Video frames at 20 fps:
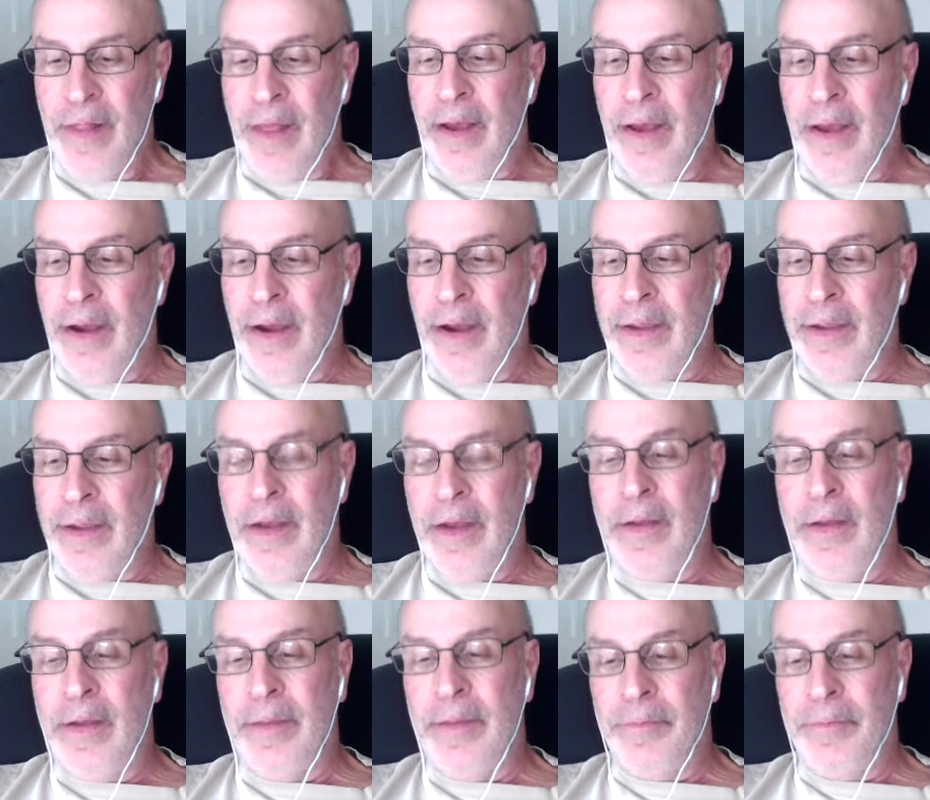
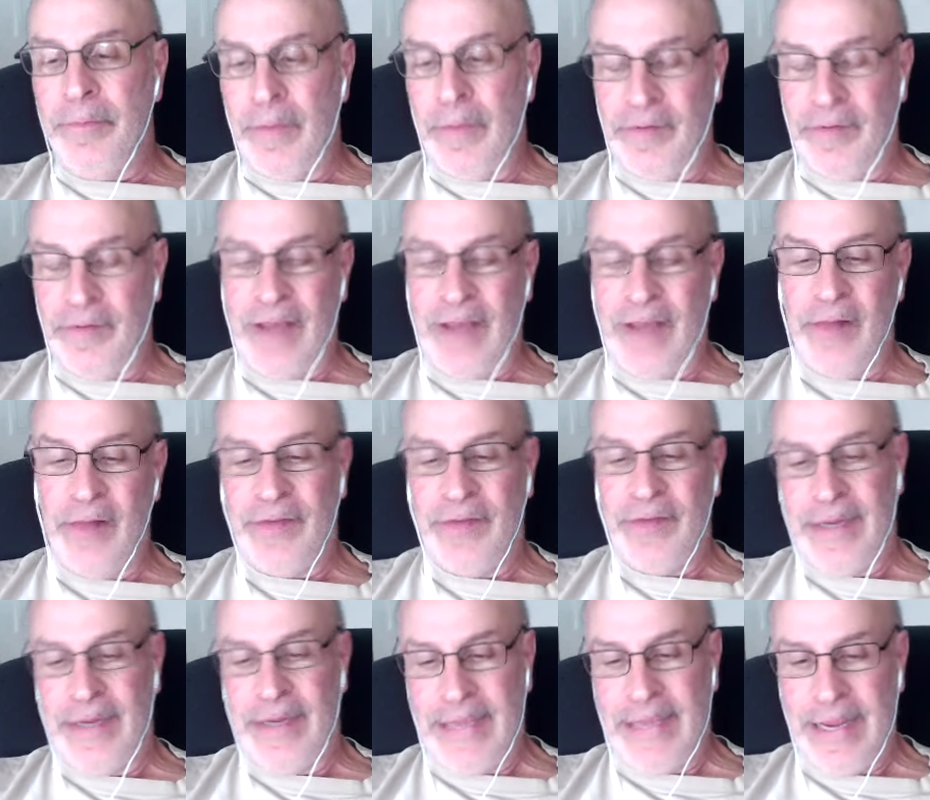The Saleh
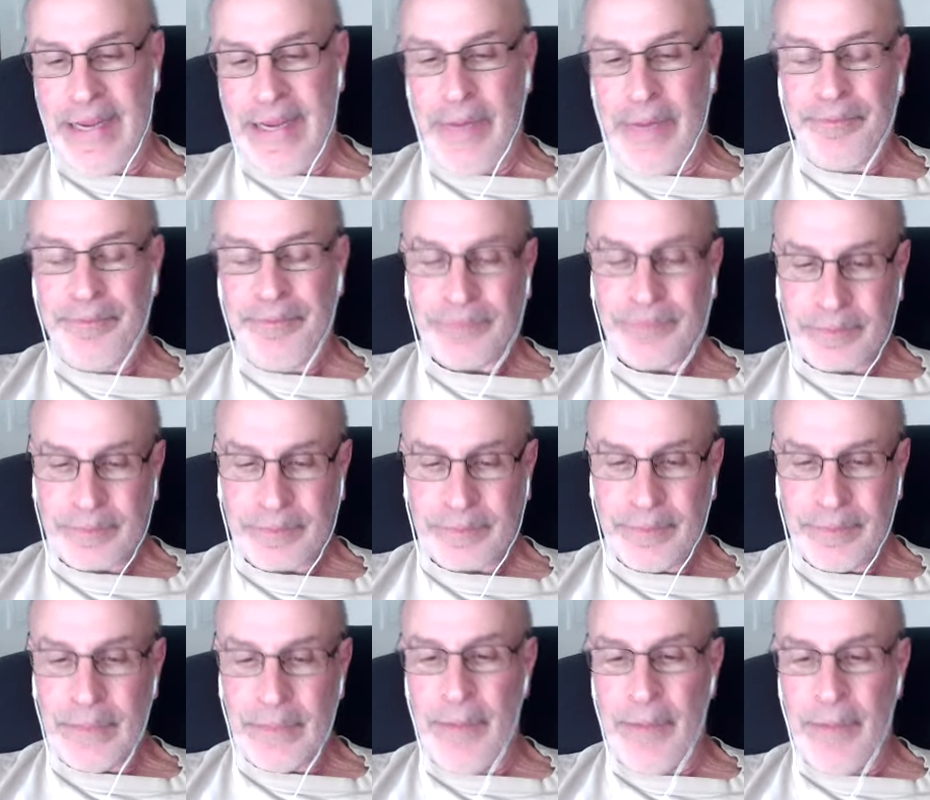said Key
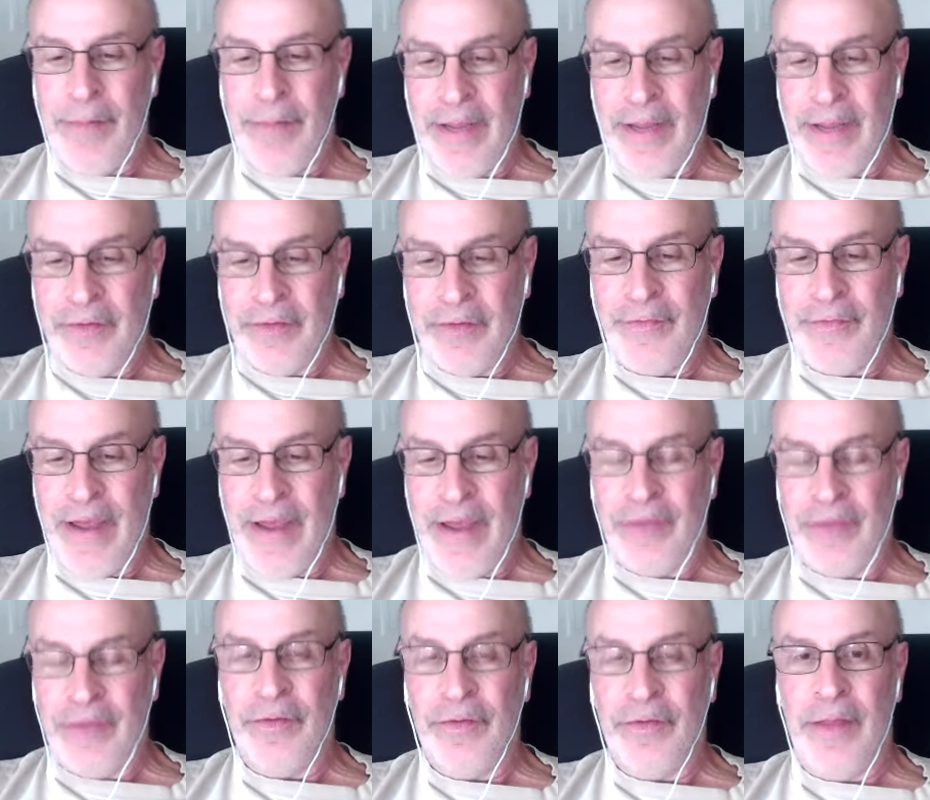plays
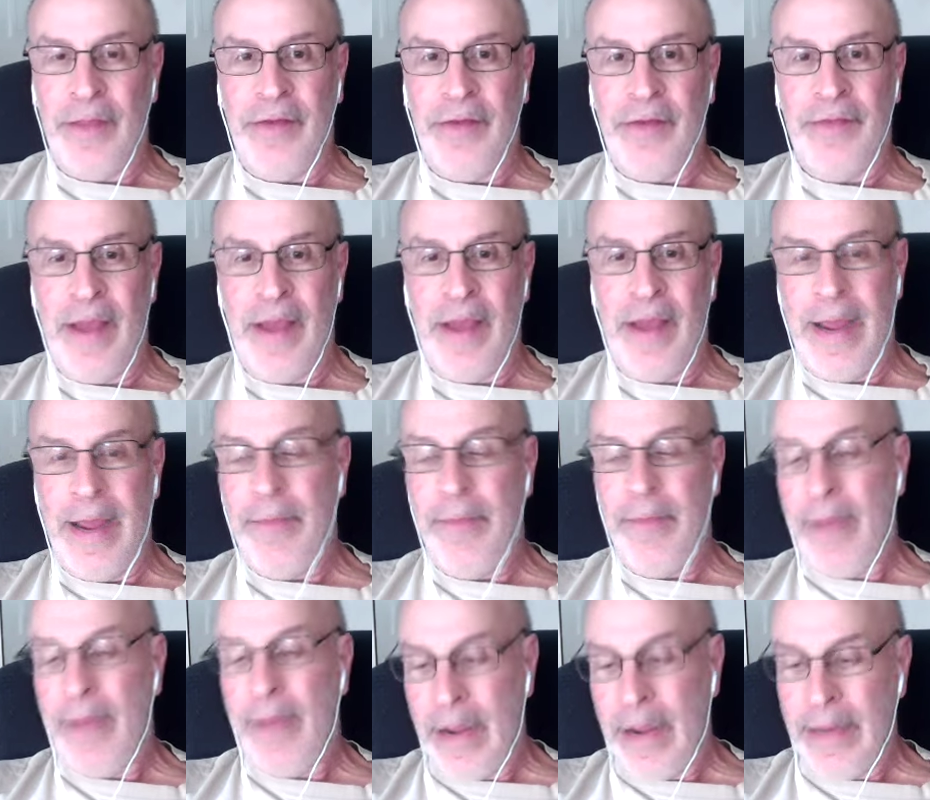faster than his time.
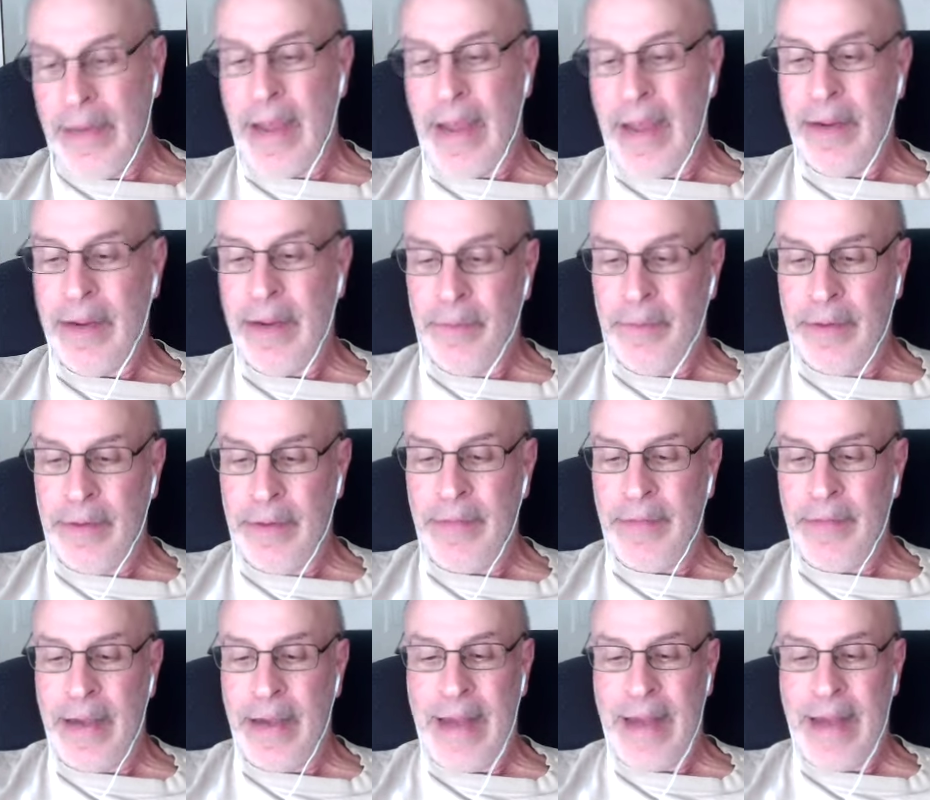I can believe
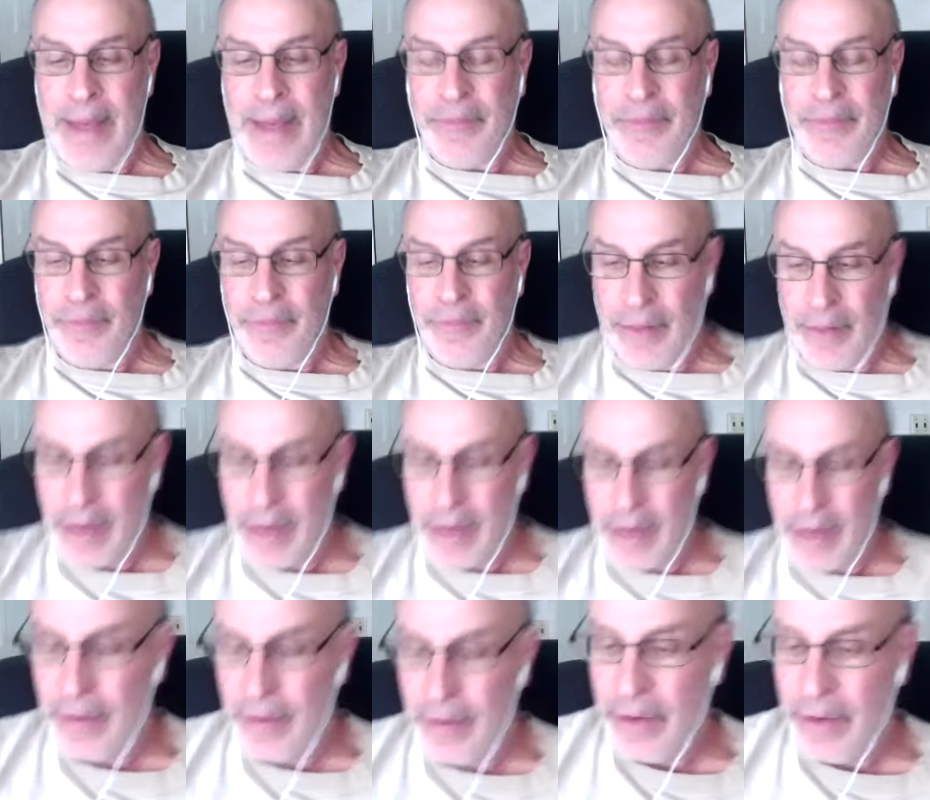that. It happens with a lot of
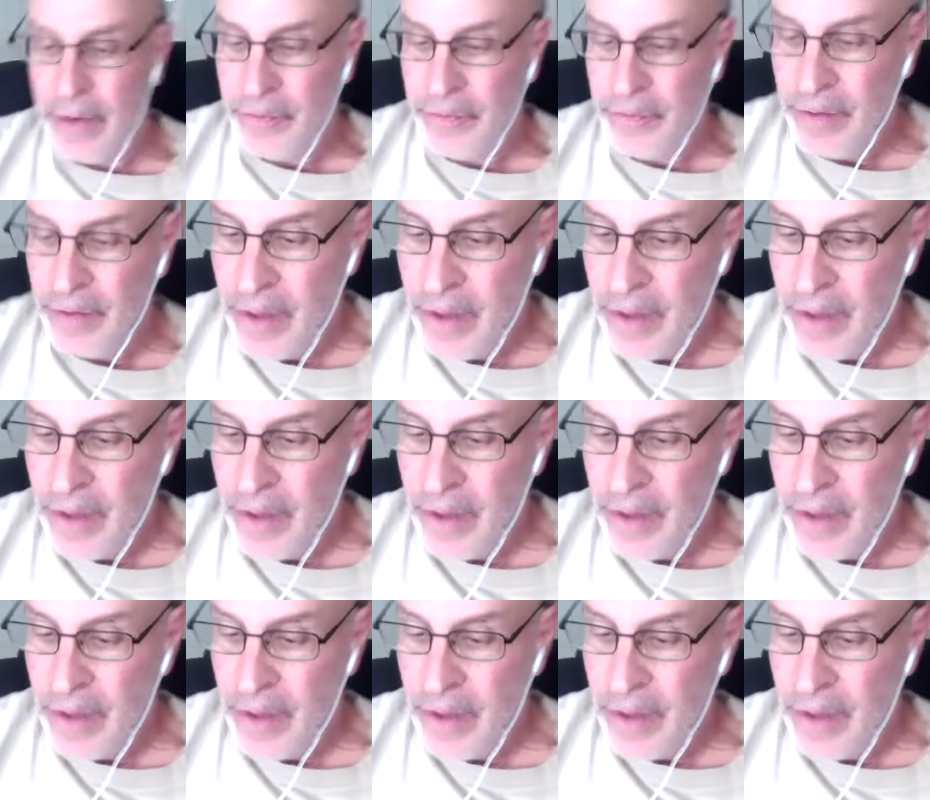players.